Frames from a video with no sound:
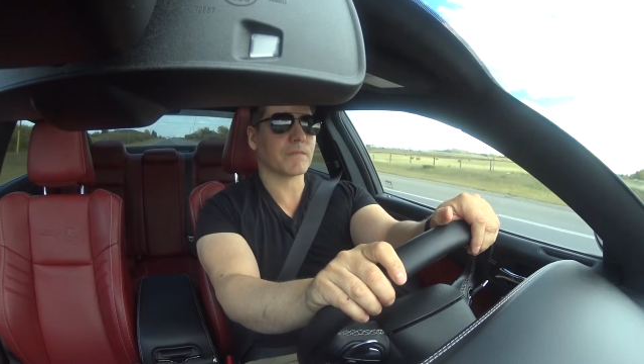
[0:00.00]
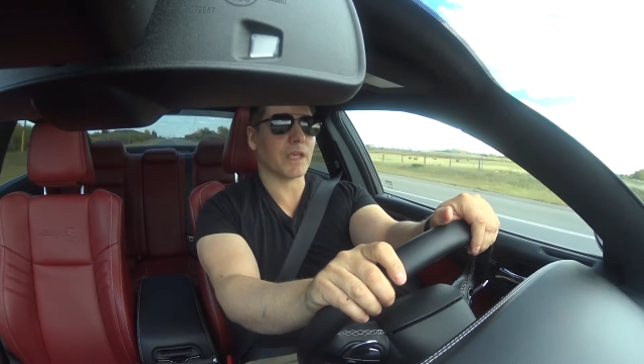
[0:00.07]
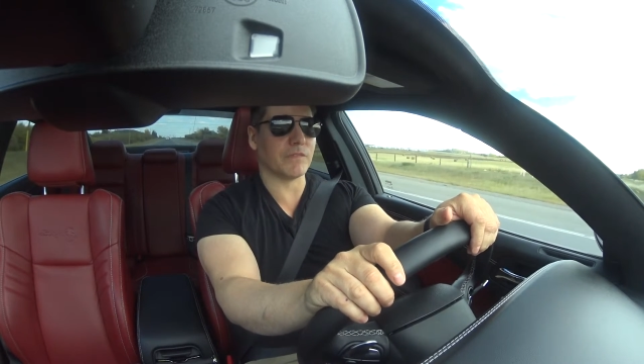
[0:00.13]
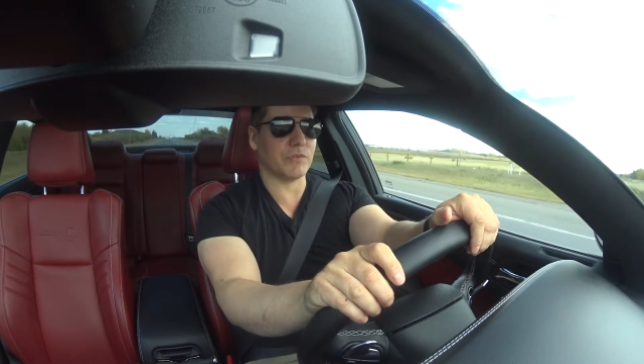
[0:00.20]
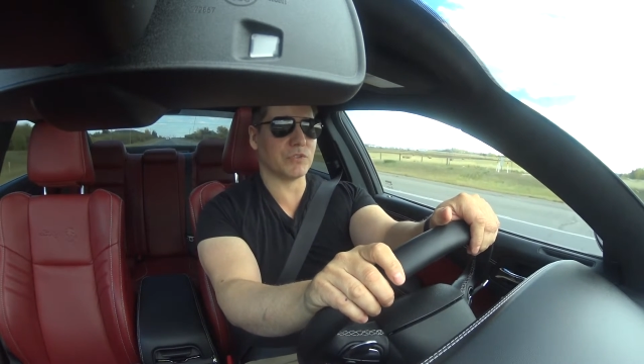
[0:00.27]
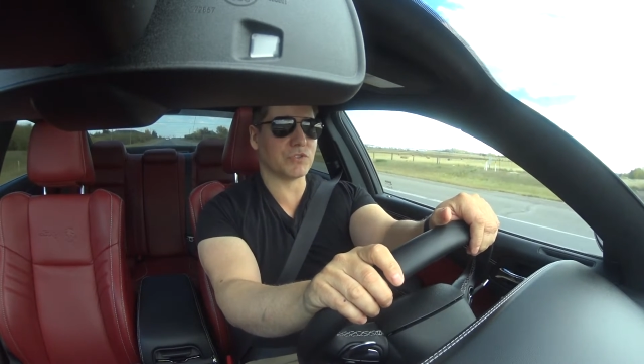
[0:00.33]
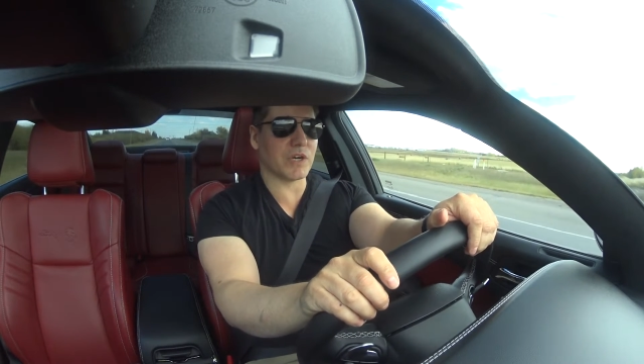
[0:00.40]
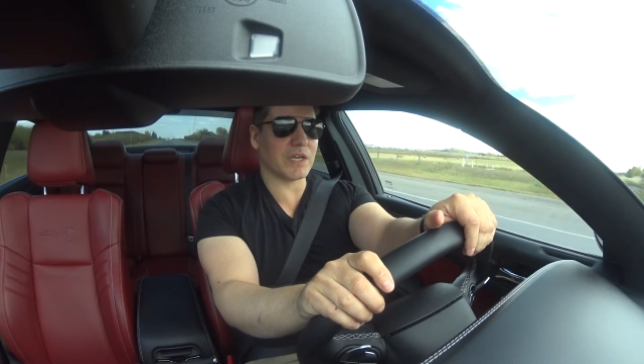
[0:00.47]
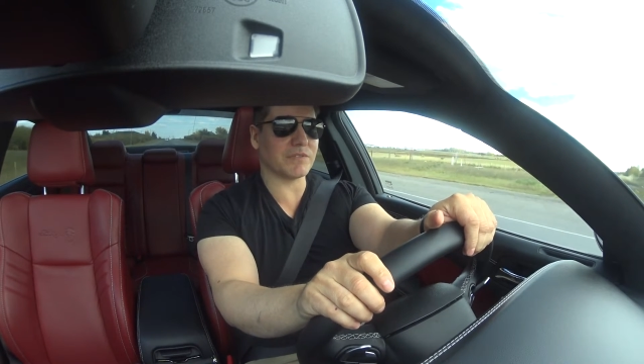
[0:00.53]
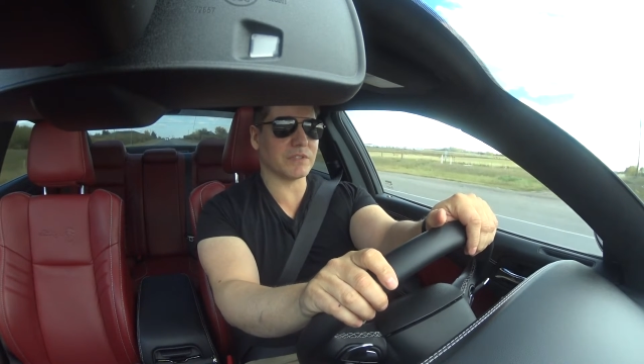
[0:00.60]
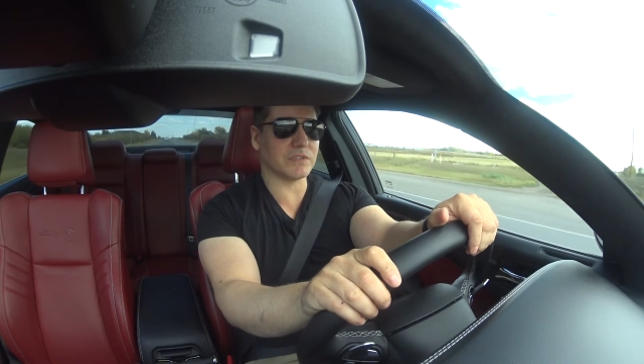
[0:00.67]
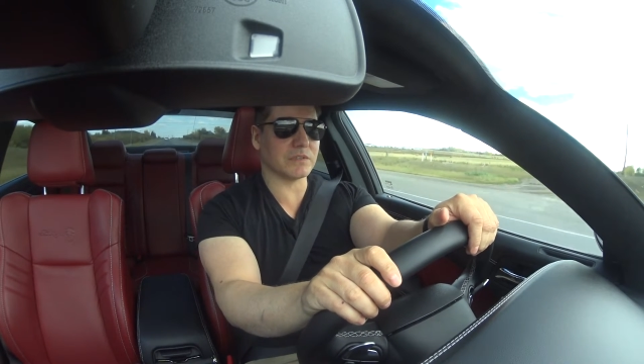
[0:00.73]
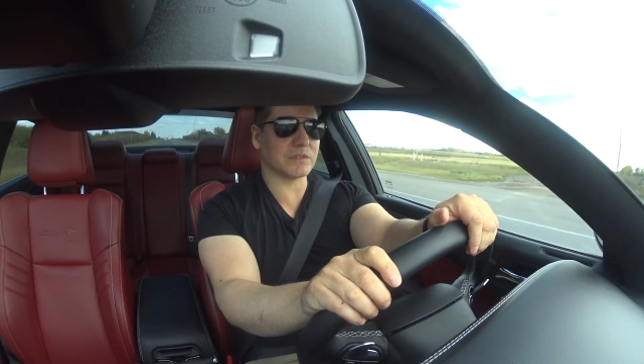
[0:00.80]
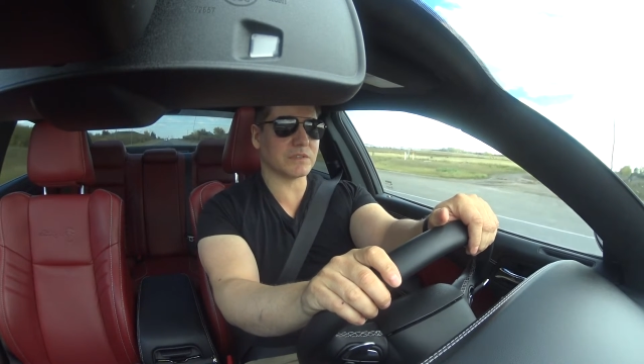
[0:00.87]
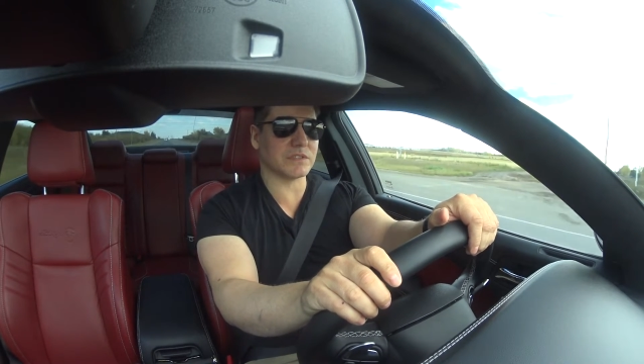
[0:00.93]
If you drive
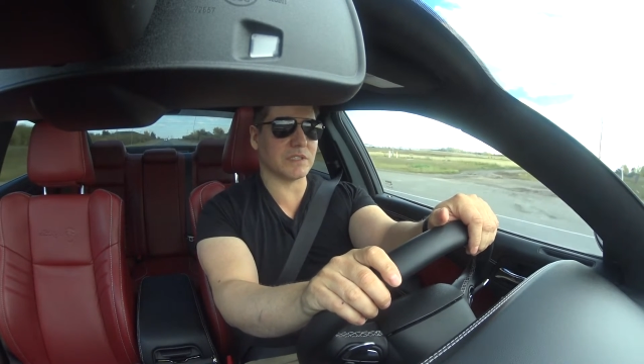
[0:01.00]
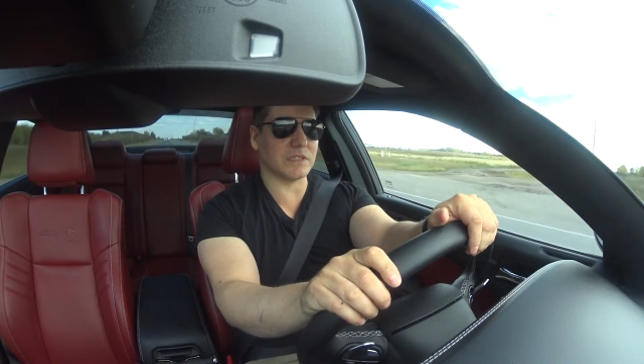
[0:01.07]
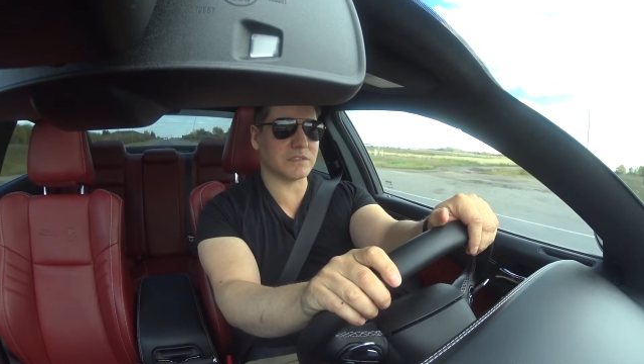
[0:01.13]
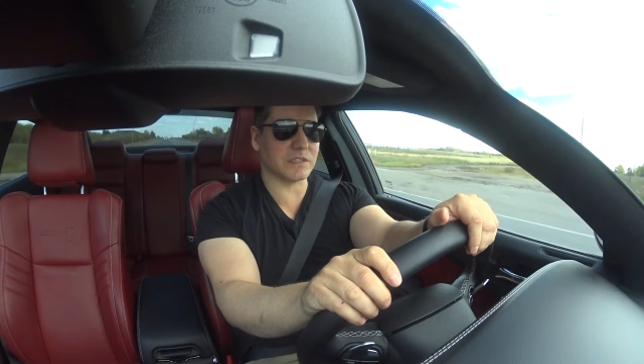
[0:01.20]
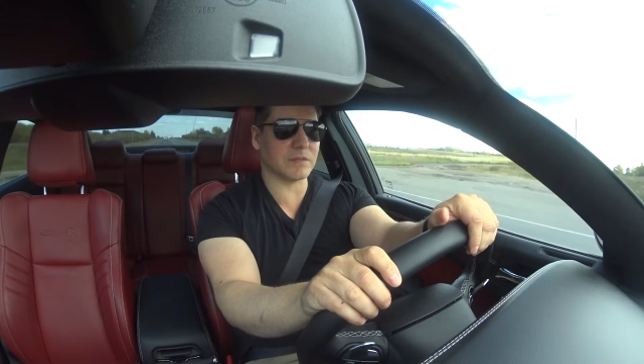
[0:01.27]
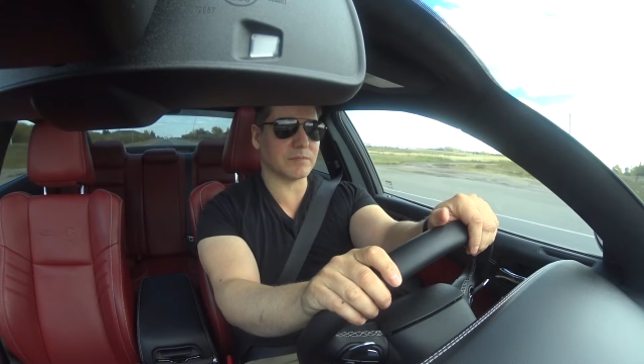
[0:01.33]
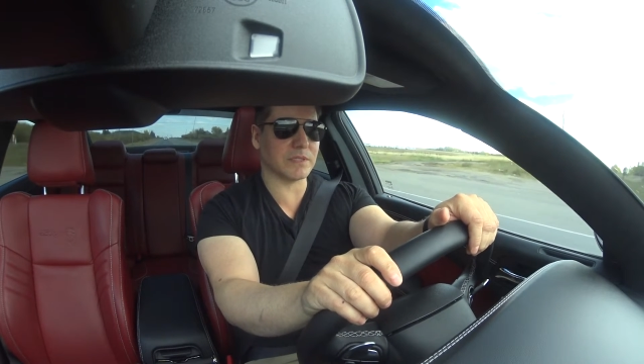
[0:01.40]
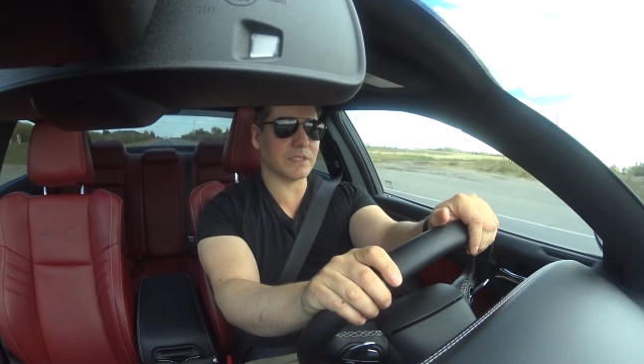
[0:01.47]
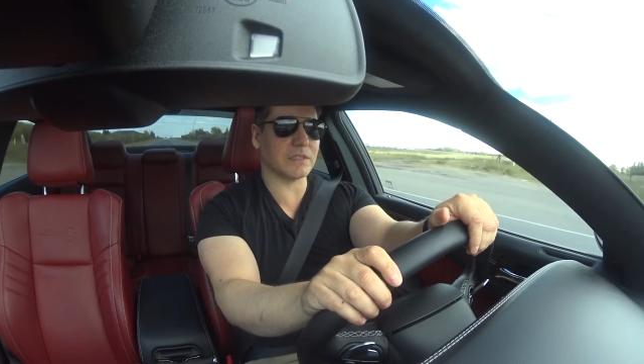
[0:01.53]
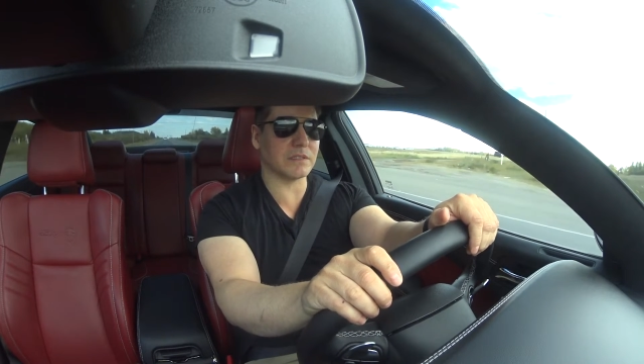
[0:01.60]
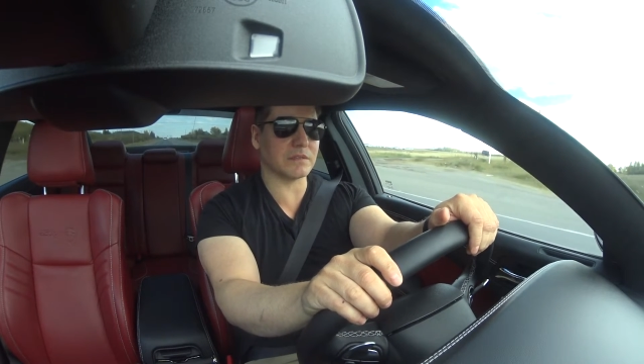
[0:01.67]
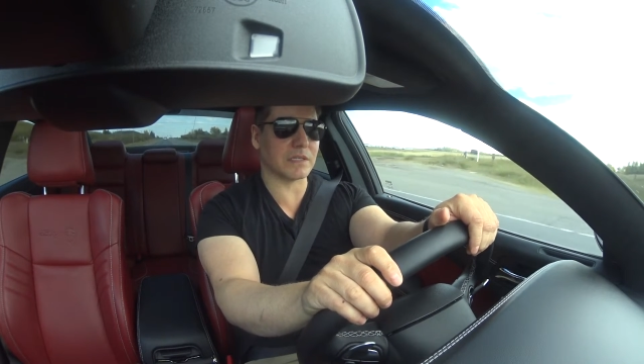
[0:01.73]
it sensibly,